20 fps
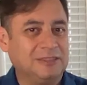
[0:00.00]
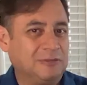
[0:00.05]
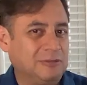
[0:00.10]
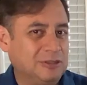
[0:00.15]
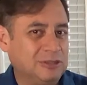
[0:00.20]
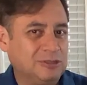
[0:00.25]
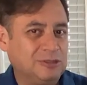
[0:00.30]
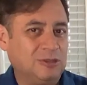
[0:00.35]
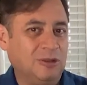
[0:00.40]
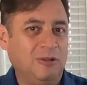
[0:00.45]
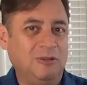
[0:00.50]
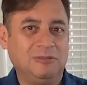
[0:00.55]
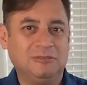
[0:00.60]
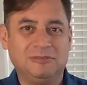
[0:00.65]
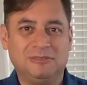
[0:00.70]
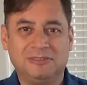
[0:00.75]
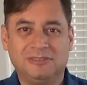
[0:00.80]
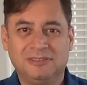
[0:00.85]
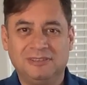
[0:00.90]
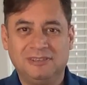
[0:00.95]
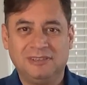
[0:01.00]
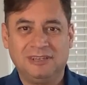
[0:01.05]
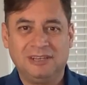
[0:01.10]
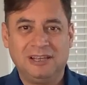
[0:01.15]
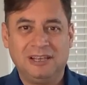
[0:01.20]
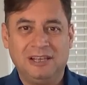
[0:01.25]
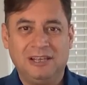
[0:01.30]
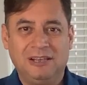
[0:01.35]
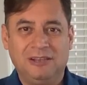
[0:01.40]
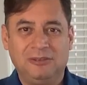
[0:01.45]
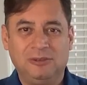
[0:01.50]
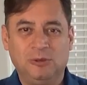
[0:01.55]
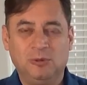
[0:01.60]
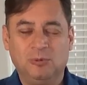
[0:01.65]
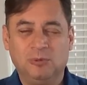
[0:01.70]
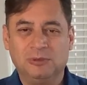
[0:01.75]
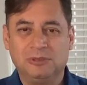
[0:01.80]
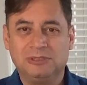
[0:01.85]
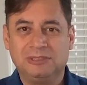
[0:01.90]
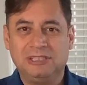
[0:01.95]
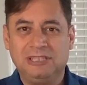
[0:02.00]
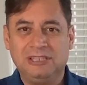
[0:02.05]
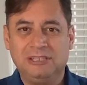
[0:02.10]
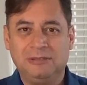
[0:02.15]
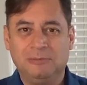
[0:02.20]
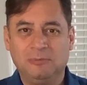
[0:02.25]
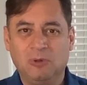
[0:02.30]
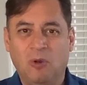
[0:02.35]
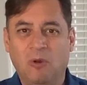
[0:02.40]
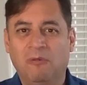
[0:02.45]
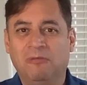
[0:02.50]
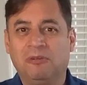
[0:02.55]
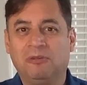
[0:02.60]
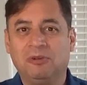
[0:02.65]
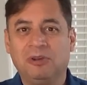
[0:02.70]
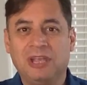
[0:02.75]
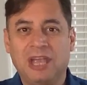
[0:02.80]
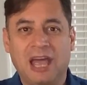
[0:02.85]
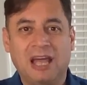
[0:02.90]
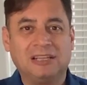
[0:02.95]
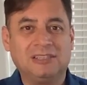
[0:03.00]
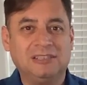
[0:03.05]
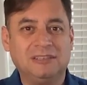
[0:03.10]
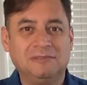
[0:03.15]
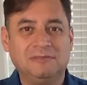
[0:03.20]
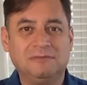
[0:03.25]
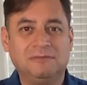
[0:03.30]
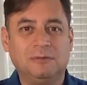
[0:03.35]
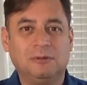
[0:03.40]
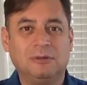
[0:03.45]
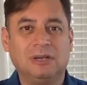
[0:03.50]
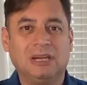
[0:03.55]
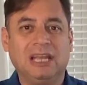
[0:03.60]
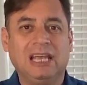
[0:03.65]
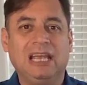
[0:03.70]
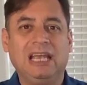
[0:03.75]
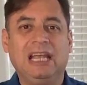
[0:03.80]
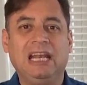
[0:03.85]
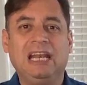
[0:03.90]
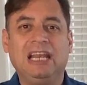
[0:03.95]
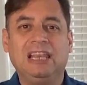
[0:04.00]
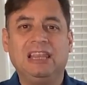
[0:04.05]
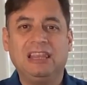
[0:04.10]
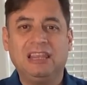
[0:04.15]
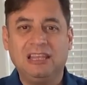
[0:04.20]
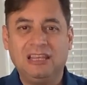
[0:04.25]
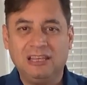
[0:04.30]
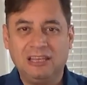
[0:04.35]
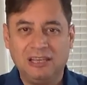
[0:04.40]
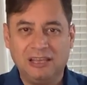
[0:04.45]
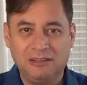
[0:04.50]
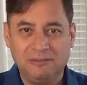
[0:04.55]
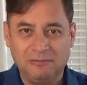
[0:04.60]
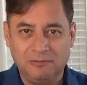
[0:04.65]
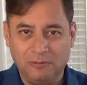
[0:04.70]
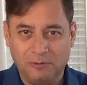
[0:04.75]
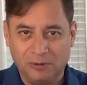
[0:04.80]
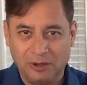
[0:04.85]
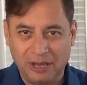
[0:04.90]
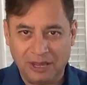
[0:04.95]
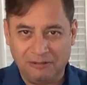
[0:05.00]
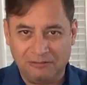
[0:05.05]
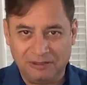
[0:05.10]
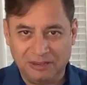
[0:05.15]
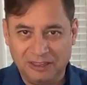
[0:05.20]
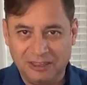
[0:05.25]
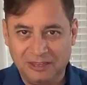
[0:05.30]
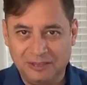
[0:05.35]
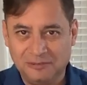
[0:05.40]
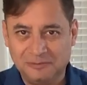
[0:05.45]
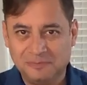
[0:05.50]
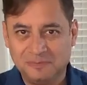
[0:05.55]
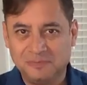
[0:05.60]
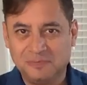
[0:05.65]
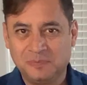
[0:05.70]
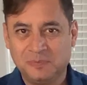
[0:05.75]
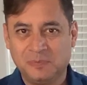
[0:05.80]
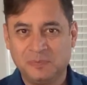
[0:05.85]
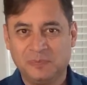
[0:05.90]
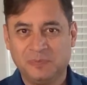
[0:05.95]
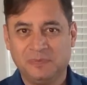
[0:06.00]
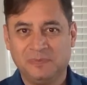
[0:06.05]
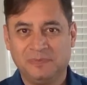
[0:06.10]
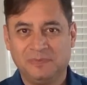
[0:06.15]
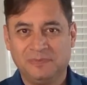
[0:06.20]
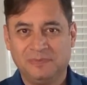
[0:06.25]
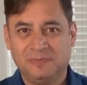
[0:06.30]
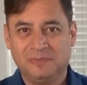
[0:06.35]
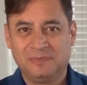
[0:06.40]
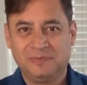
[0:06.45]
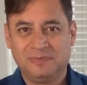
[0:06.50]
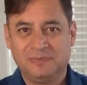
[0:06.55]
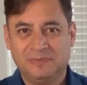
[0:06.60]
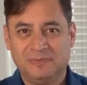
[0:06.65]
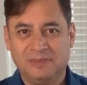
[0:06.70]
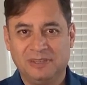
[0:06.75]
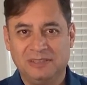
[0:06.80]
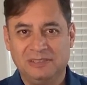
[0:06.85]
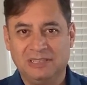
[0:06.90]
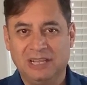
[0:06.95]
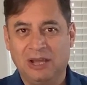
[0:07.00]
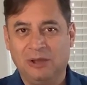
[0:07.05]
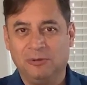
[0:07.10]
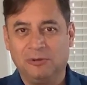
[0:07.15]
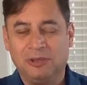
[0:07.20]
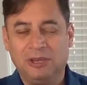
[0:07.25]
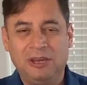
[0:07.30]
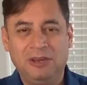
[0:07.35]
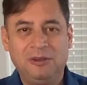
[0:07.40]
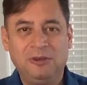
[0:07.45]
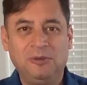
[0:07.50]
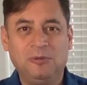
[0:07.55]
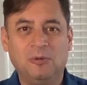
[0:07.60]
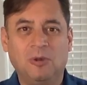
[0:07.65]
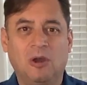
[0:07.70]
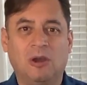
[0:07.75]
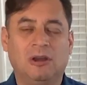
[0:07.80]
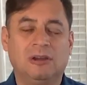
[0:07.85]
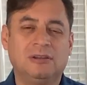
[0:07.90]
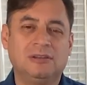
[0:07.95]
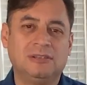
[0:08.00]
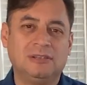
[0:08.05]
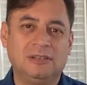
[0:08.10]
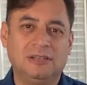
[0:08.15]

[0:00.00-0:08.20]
a result, you will see them overreacting for anything and for everything. Now here you are